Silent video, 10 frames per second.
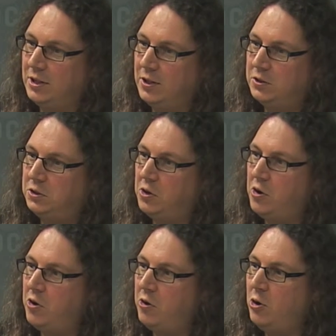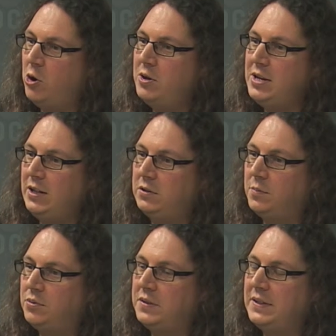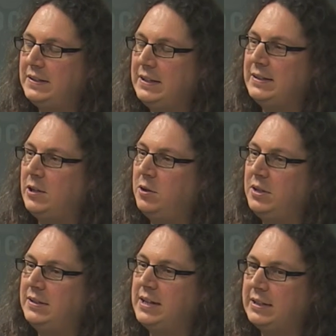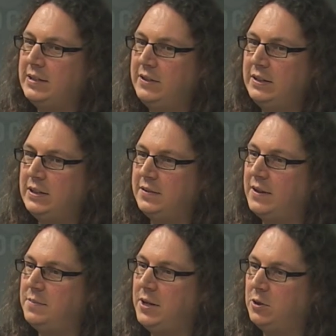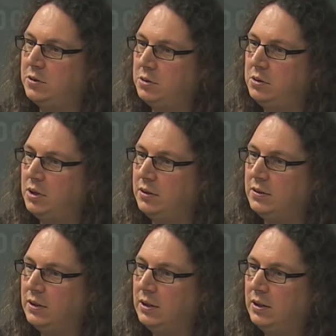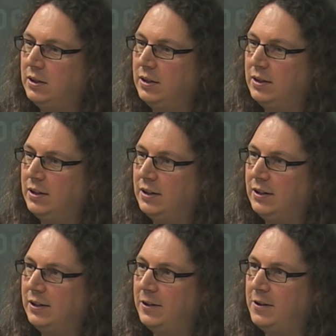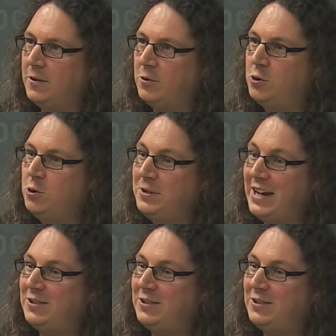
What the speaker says: So learning the processes and learning the activities that make a student good at